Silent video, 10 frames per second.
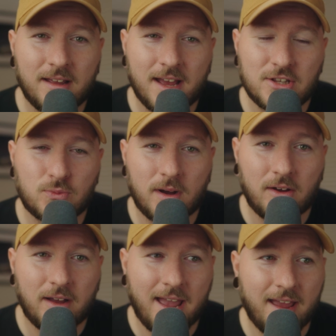as
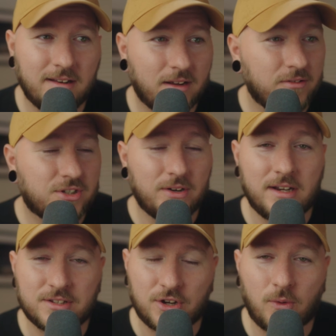well, and Sony
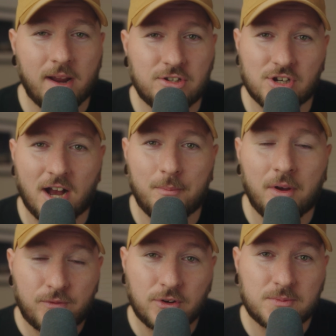does a great job
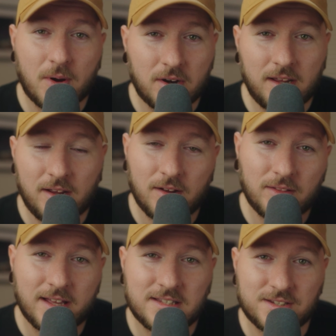first party
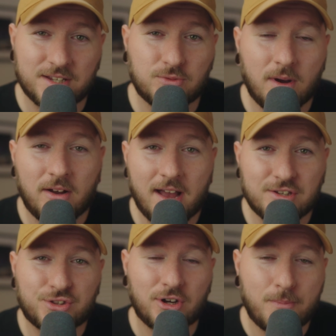lenses as well
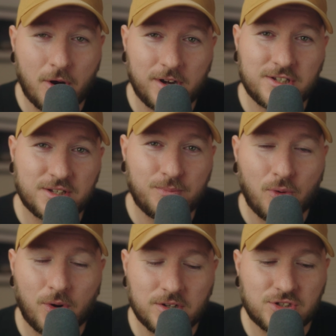as third party
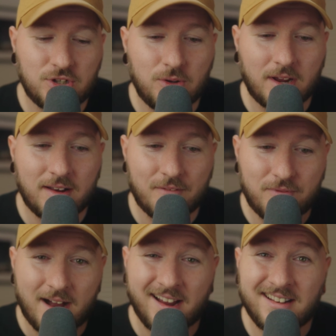support, so you can
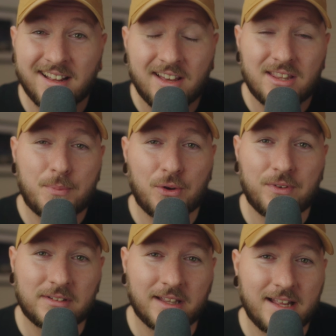find the
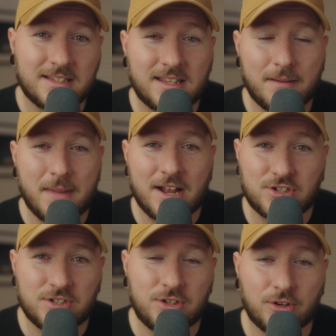perfect lens that
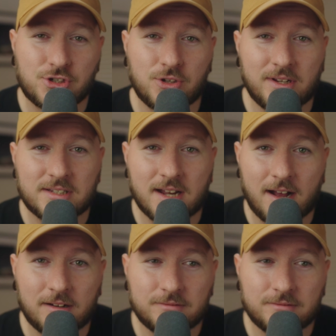matches your shooting style.